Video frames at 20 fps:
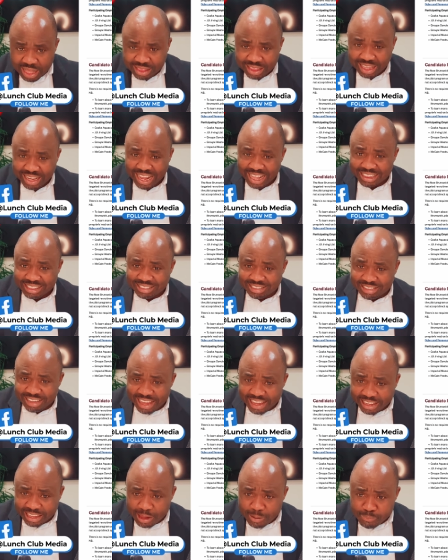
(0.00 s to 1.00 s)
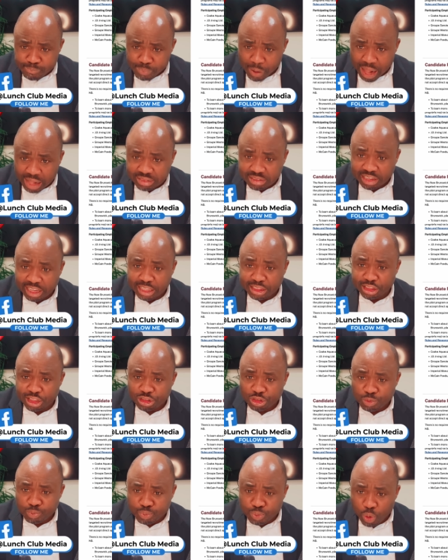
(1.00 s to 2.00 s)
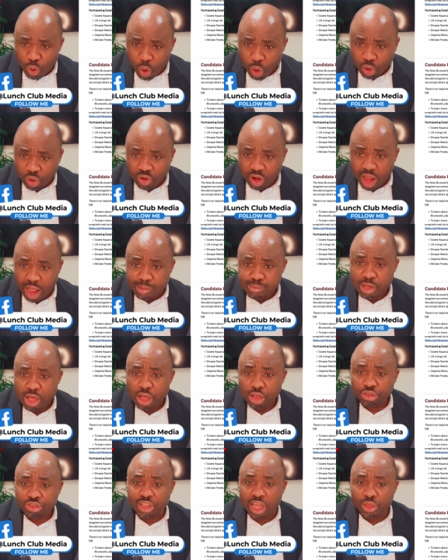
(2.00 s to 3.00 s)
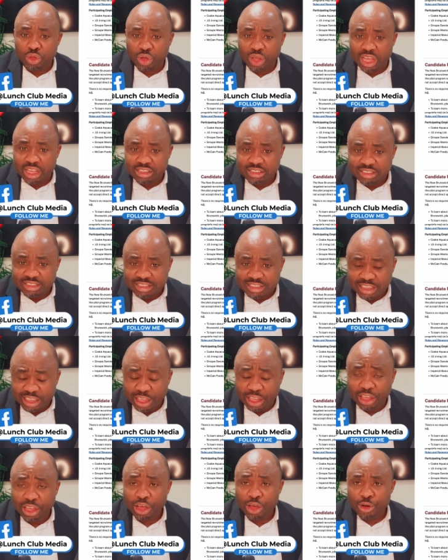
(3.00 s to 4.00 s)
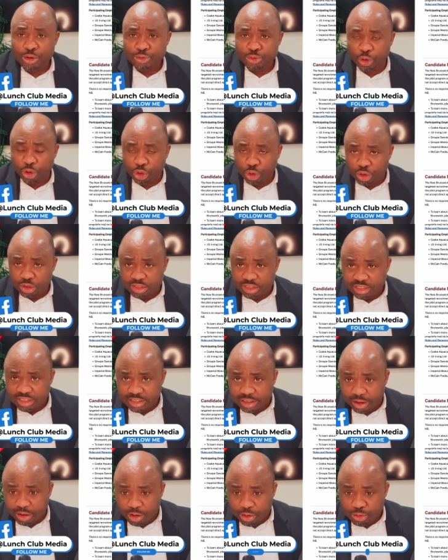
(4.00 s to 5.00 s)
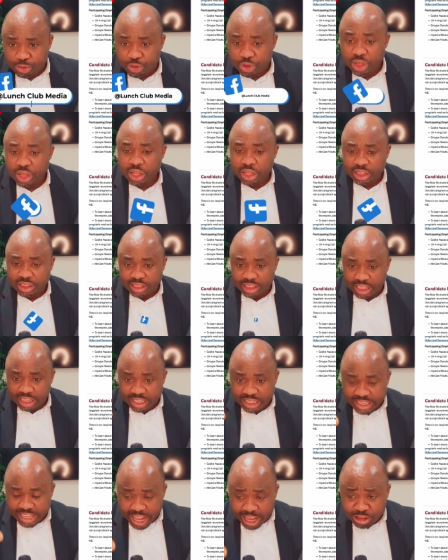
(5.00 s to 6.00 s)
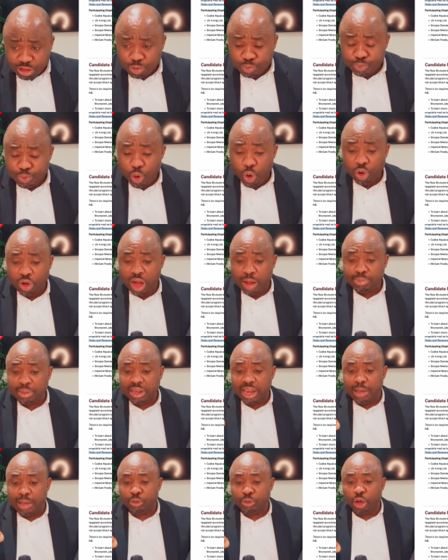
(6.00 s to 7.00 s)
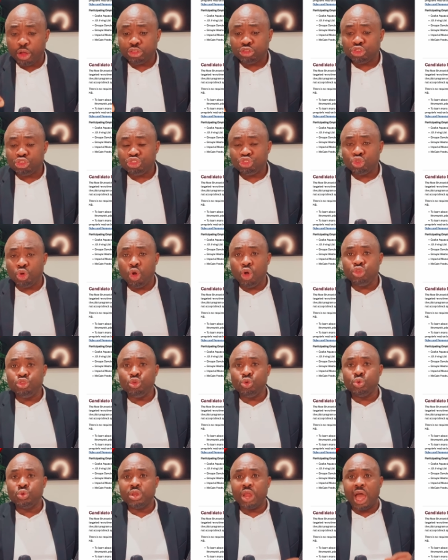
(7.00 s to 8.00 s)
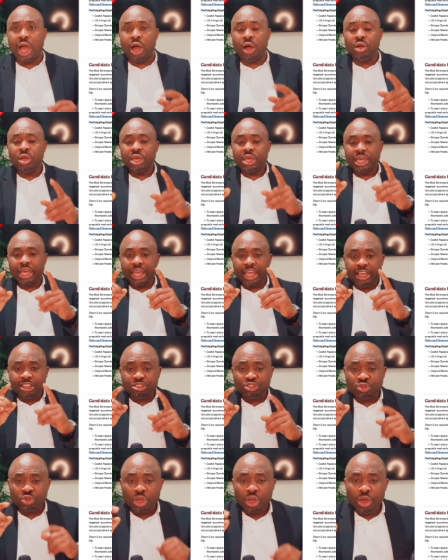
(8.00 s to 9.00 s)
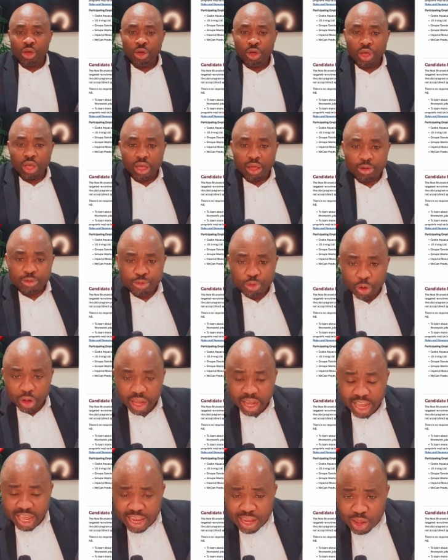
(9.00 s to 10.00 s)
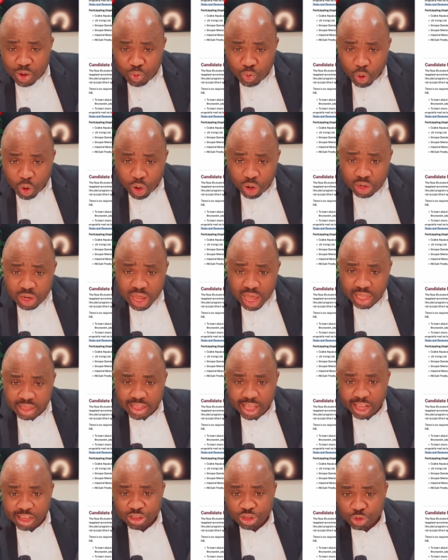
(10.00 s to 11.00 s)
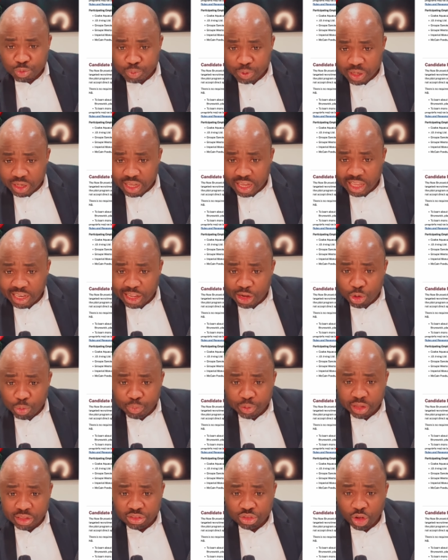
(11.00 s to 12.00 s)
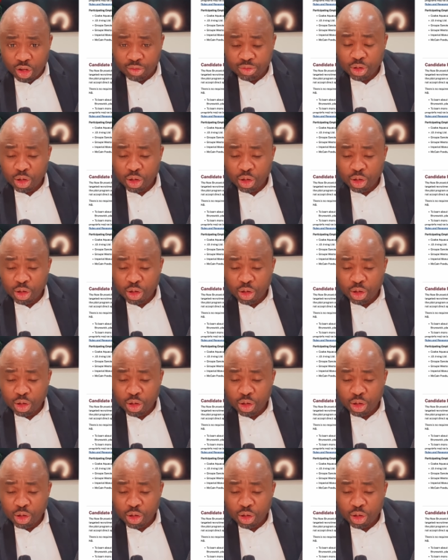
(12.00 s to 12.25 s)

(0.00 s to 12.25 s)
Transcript: that are taking part in this program so that you can see for yourself. The next program that I'm going to show you now is for anyone that speaks a little bit of